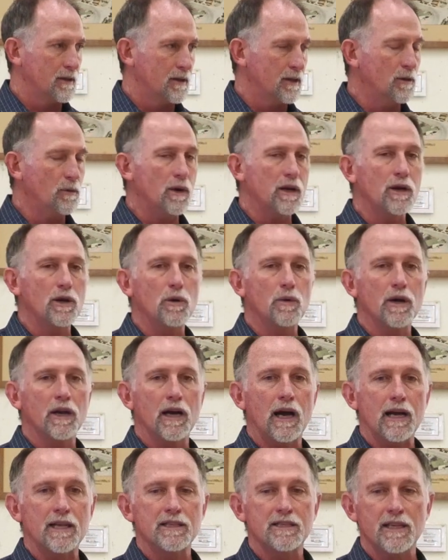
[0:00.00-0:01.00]
You want to know what
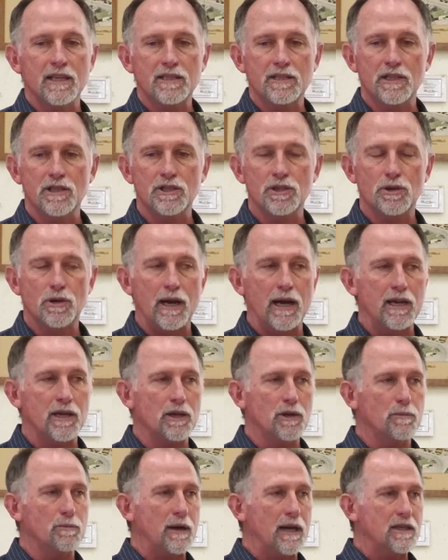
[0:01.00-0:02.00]
God says is trying
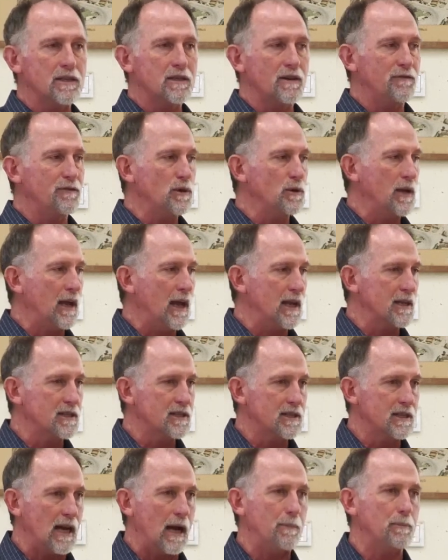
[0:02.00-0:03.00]
your best if you can't
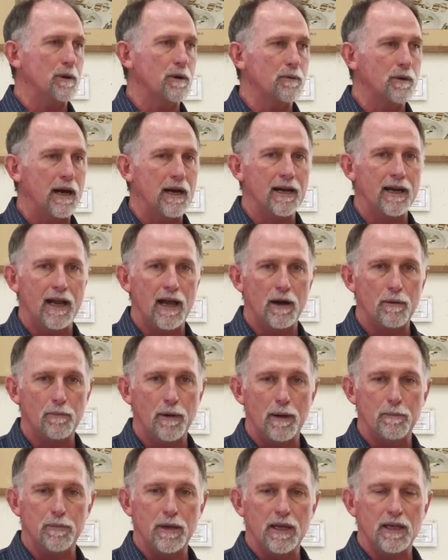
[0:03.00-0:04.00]
stop it right now
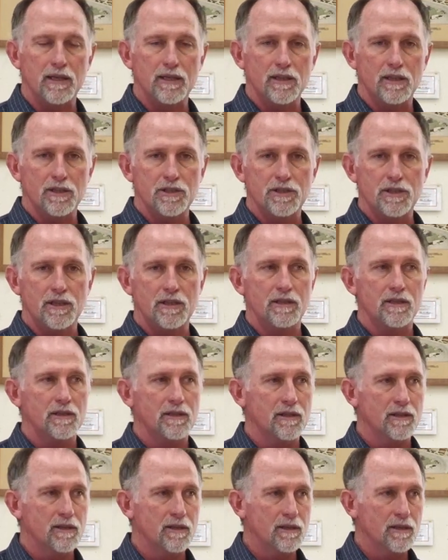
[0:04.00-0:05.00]
by being diligent?
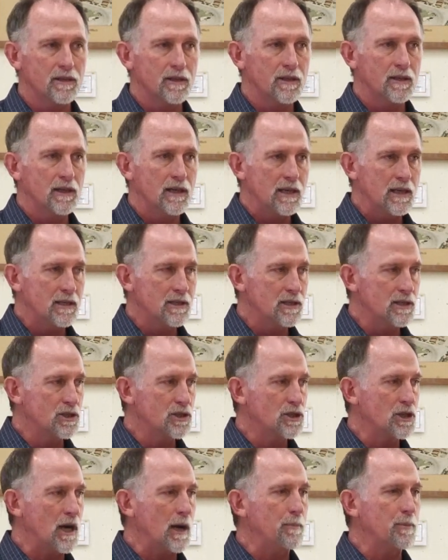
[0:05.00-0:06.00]
He says,
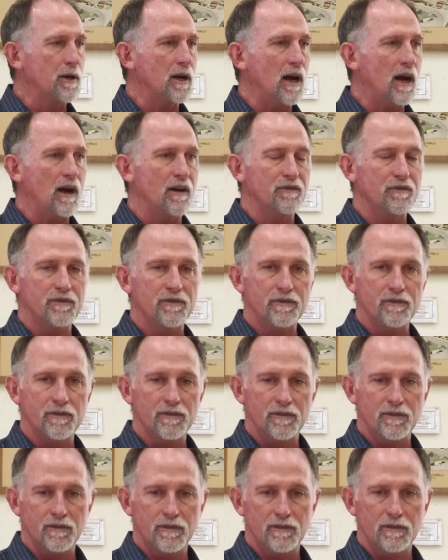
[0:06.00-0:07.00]
chop it off.
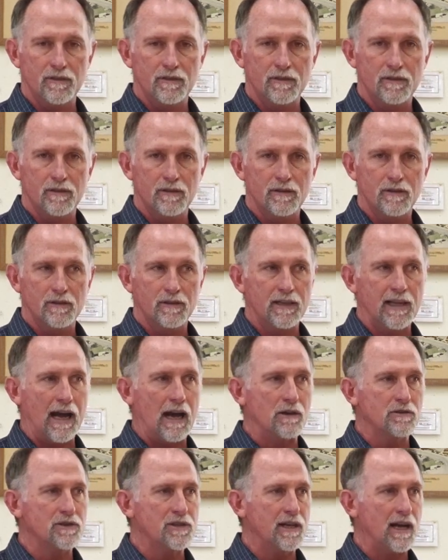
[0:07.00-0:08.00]

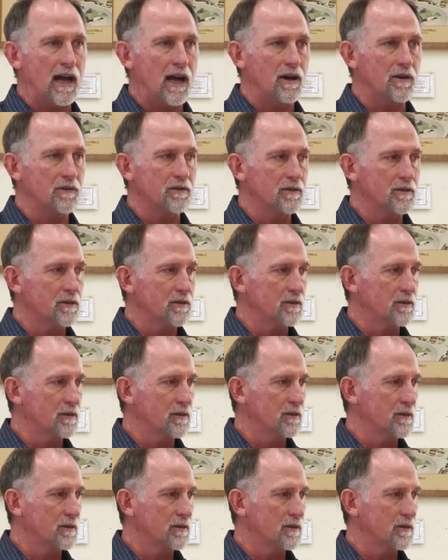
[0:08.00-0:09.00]
Gouge it out.
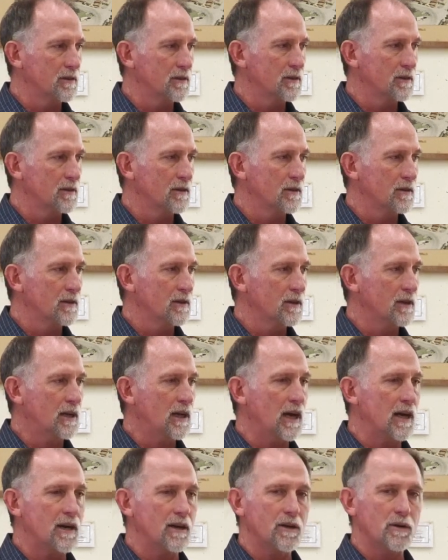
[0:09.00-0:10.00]

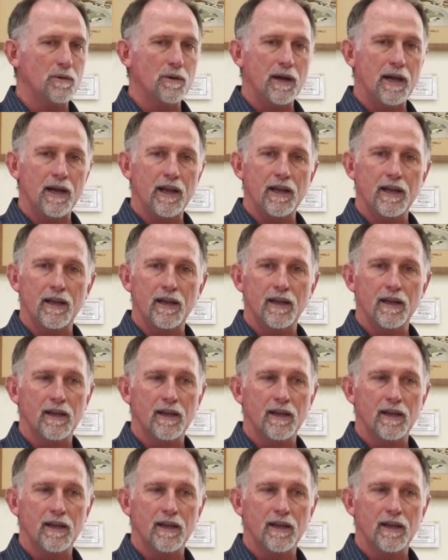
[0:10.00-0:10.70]
Cut it away.